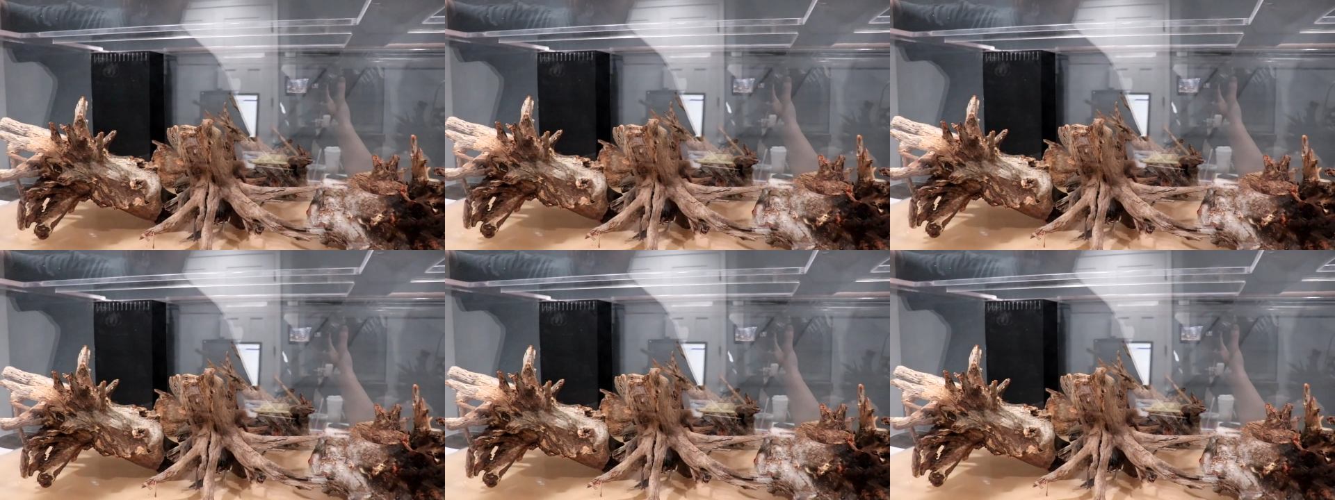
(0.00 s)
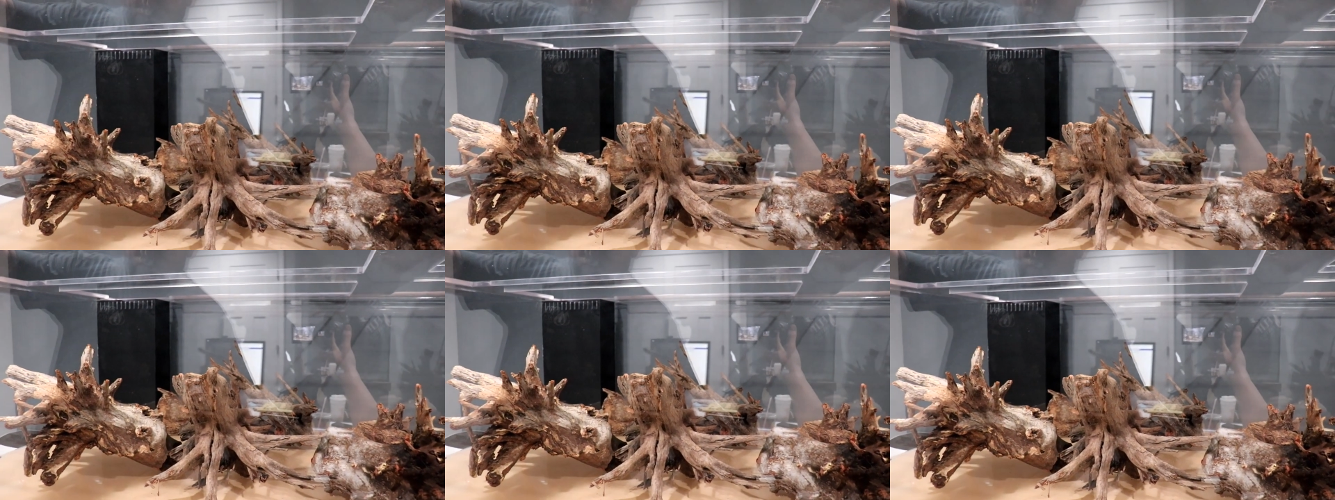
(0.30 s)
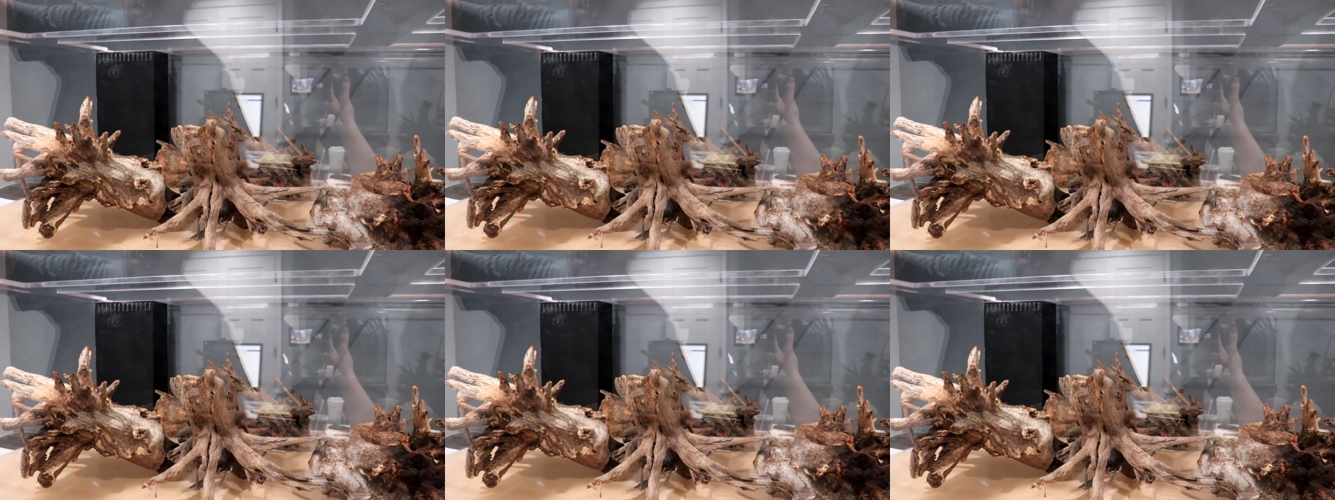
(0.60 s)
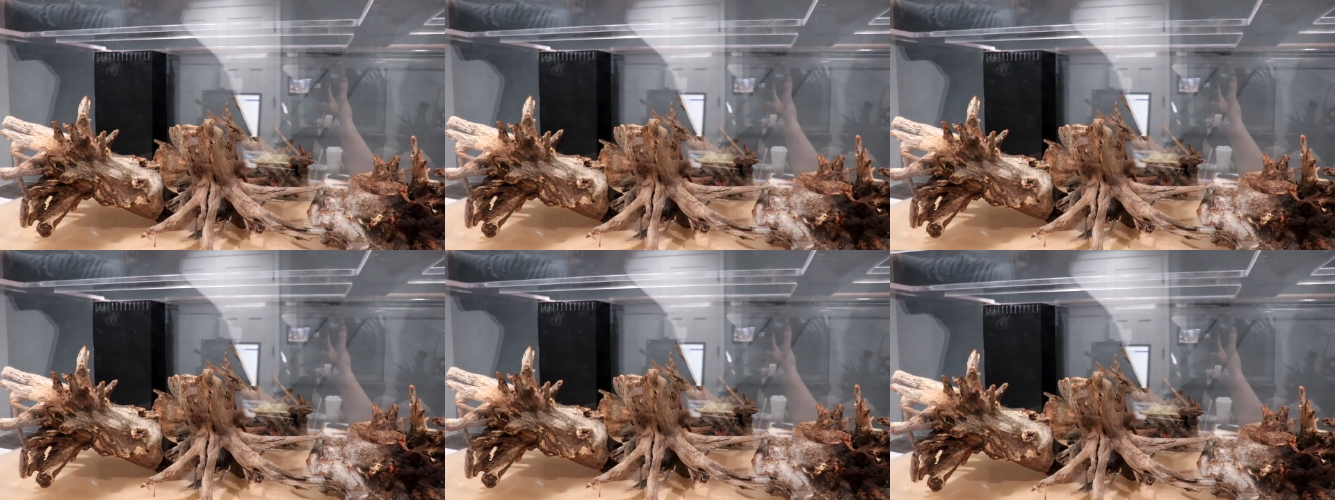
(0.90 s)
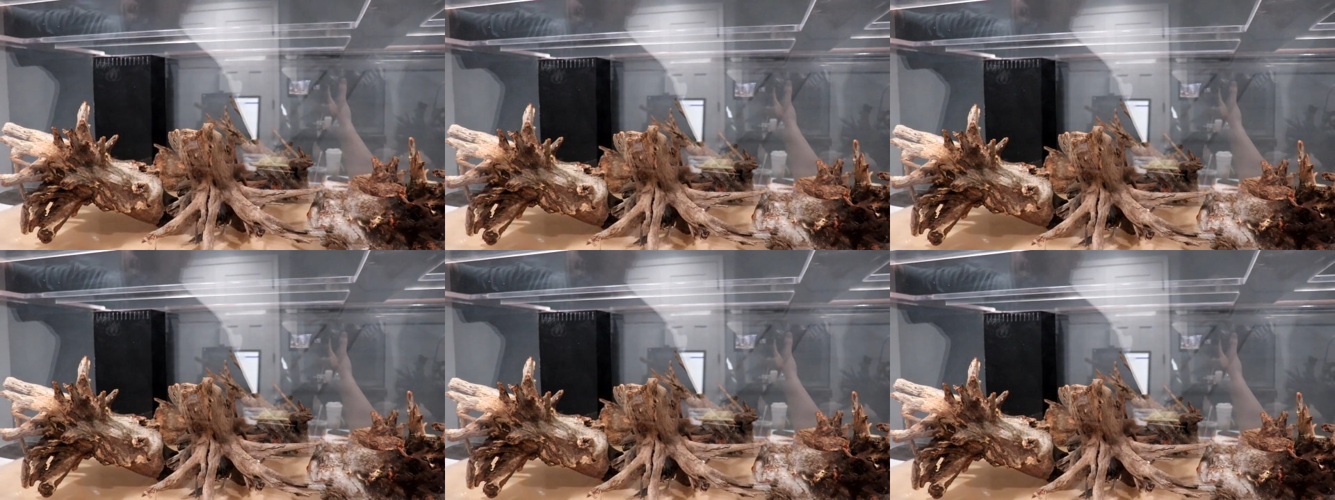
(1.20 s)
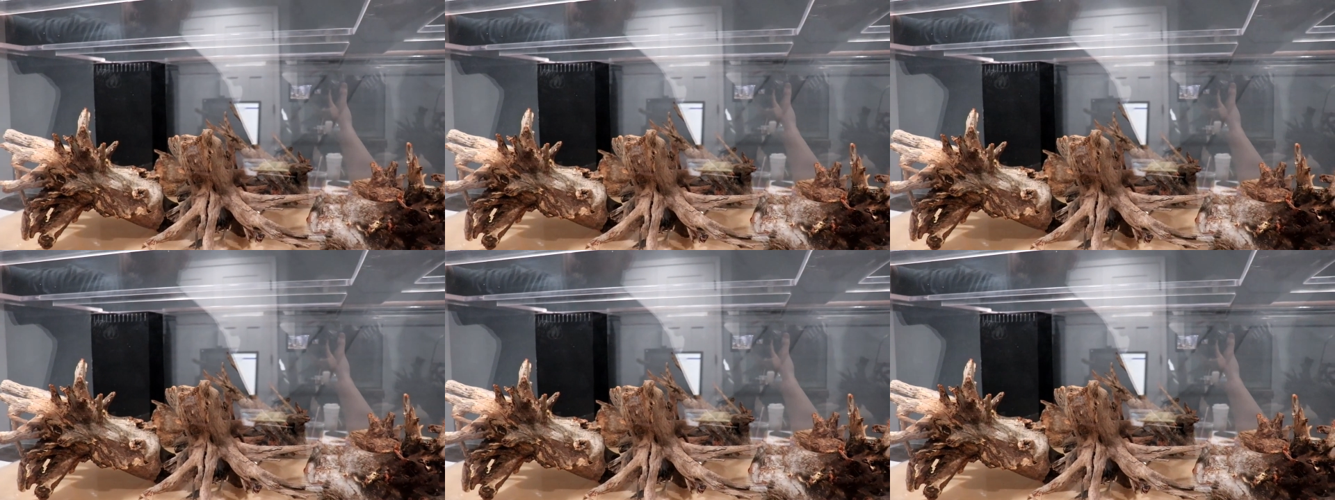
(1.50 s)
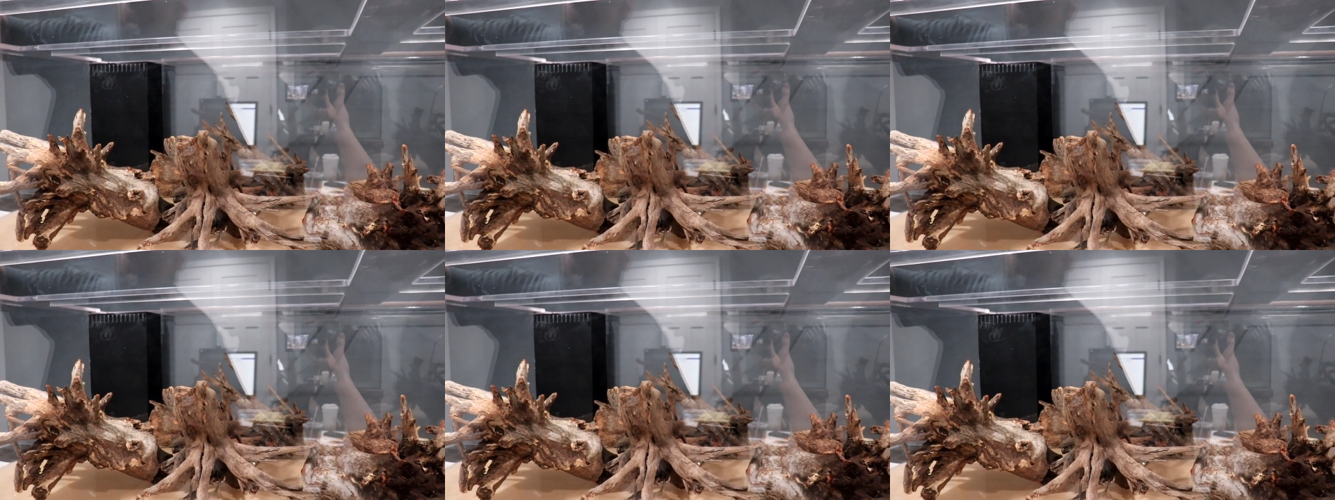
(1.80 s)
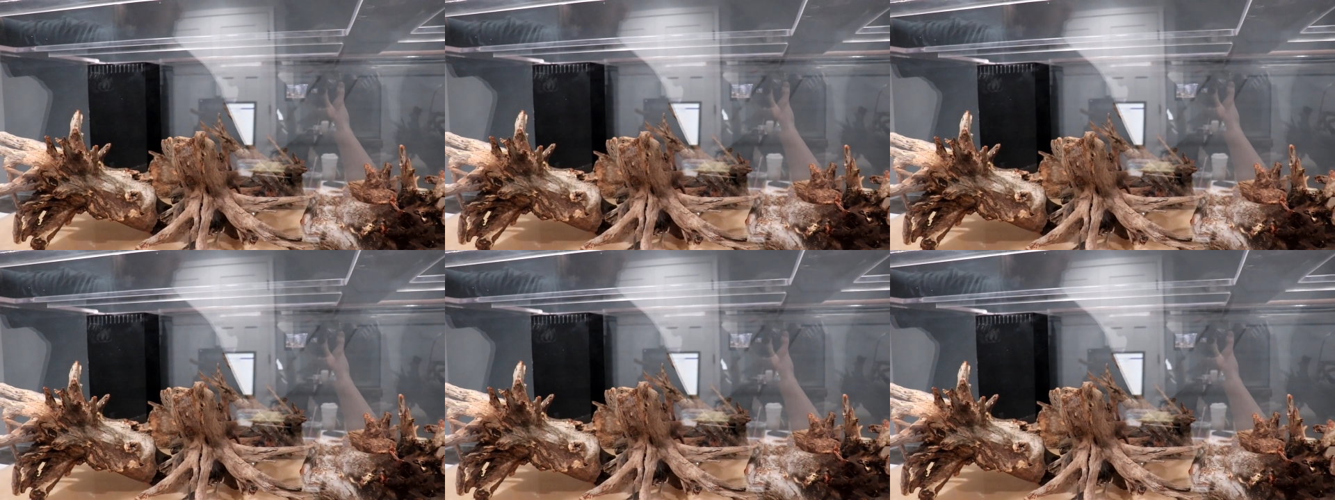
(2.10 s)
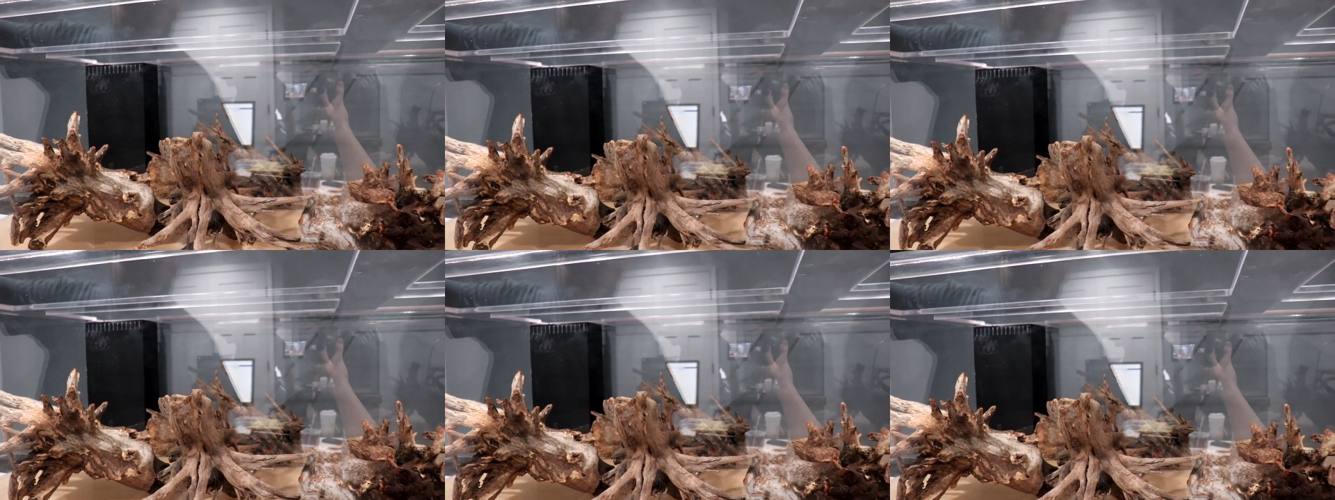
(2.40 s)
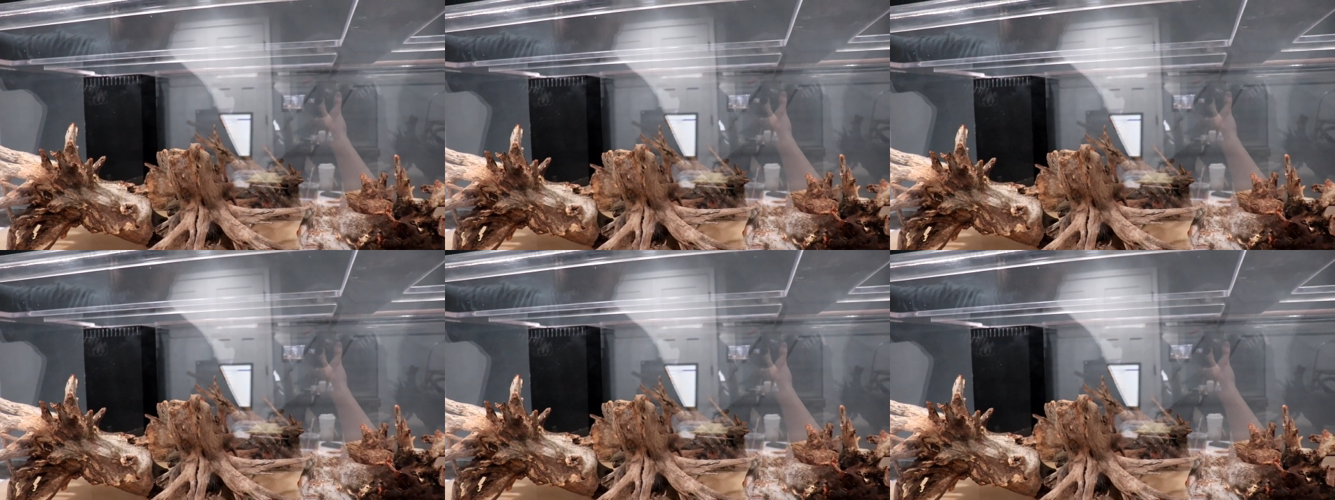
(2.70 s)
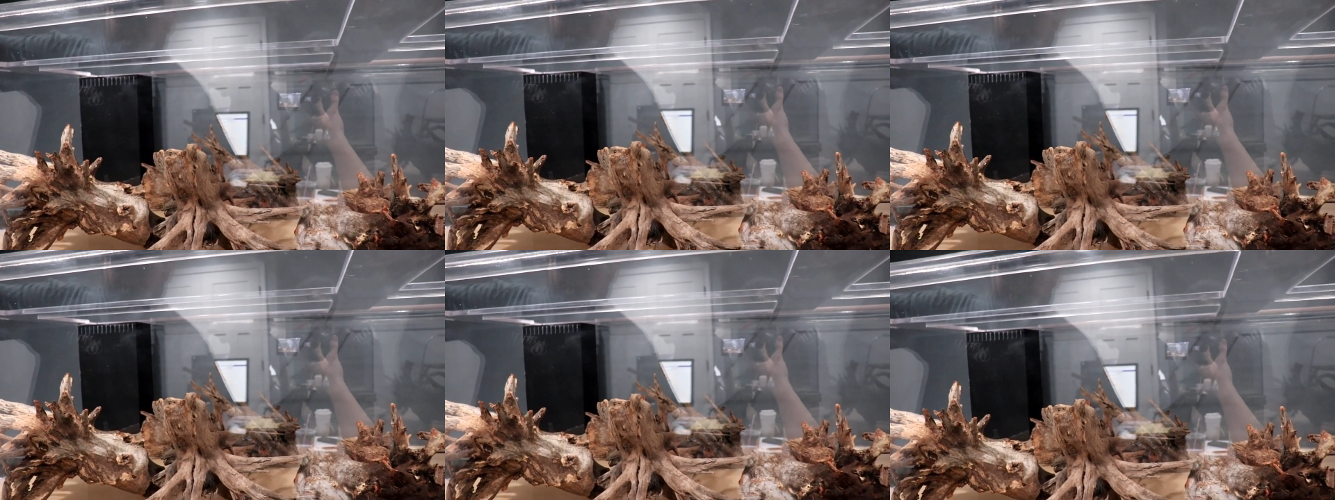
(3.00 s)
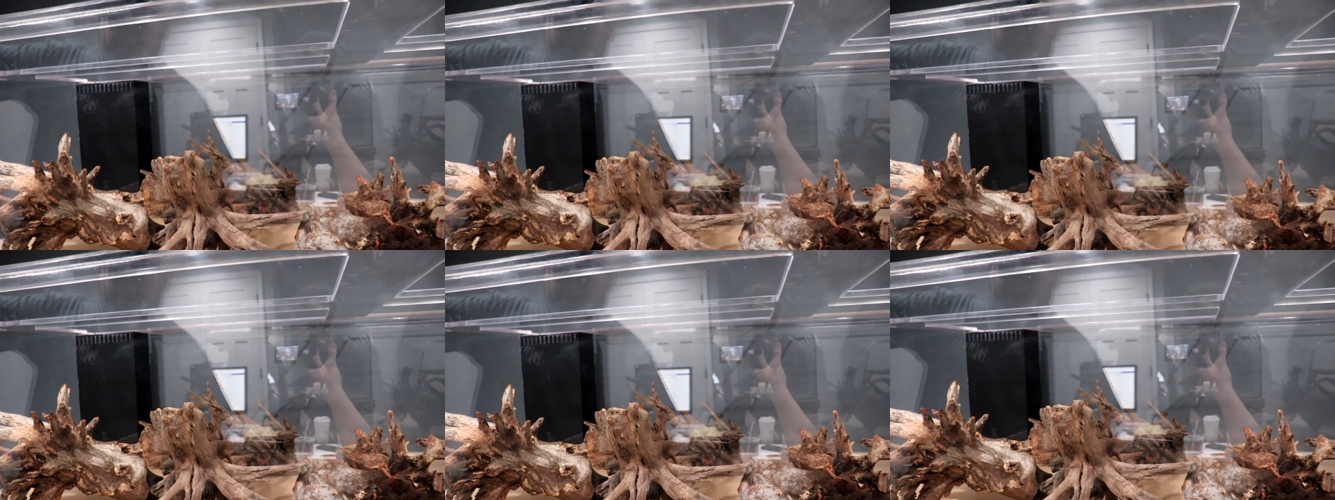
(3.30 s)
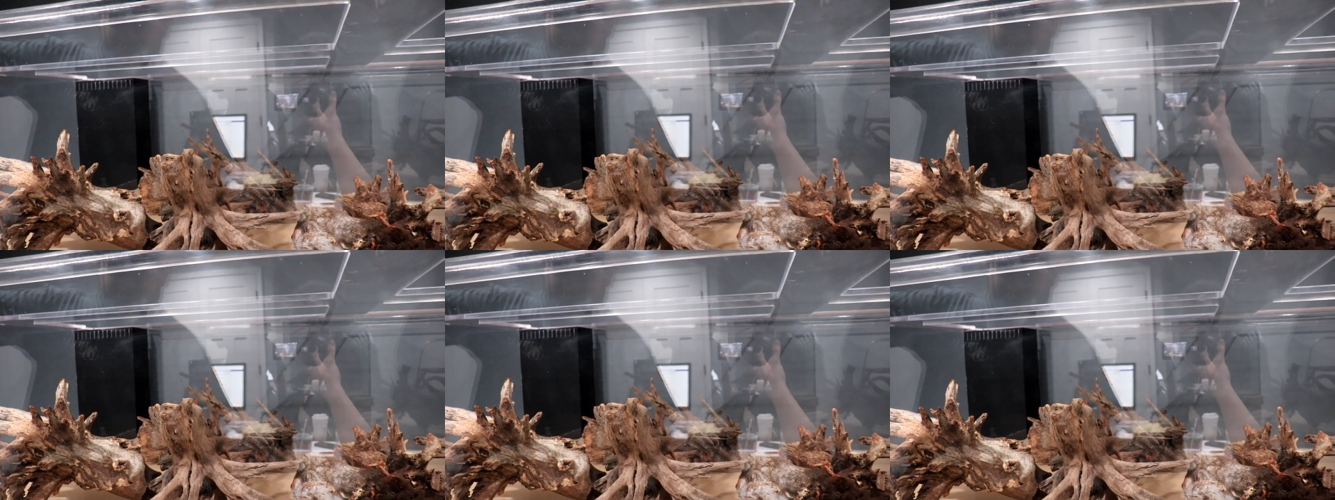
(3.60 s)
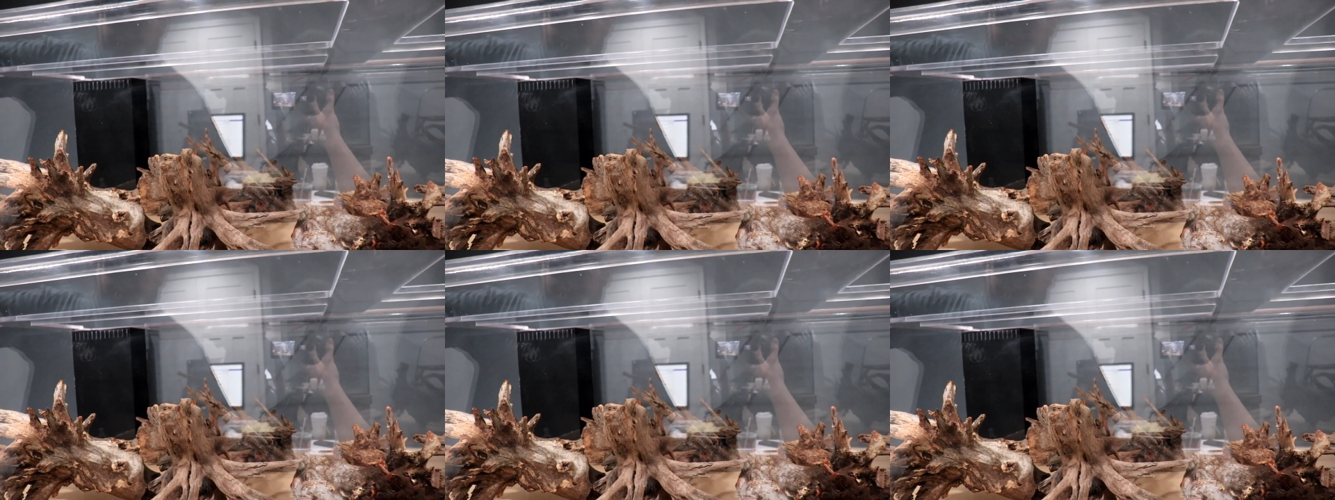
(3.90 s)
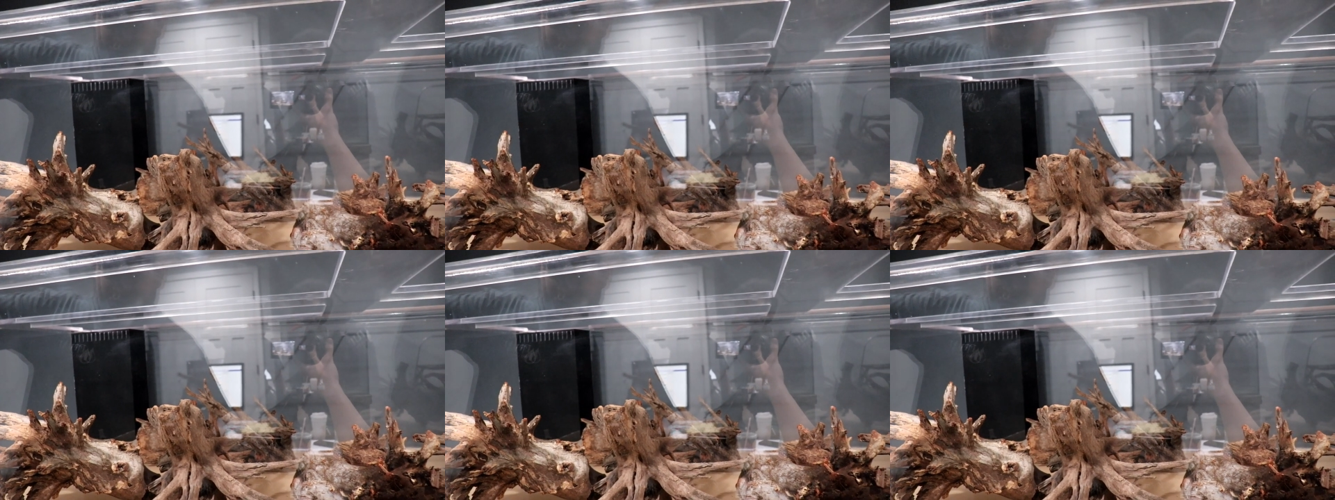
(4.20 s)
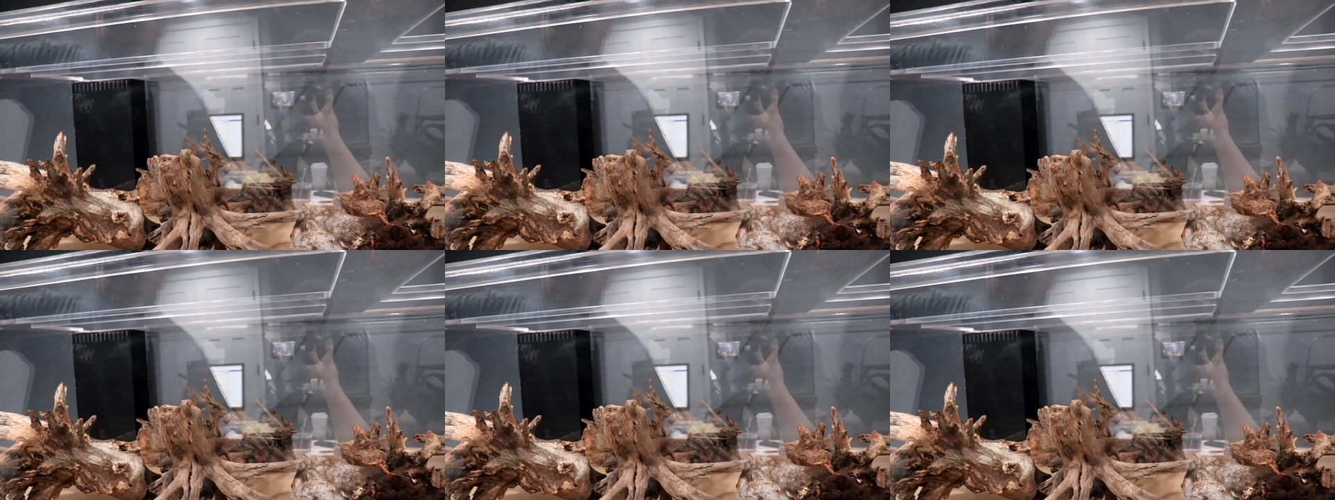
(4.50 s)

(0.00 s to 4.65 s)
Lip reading: Nobody's mouth can be seen.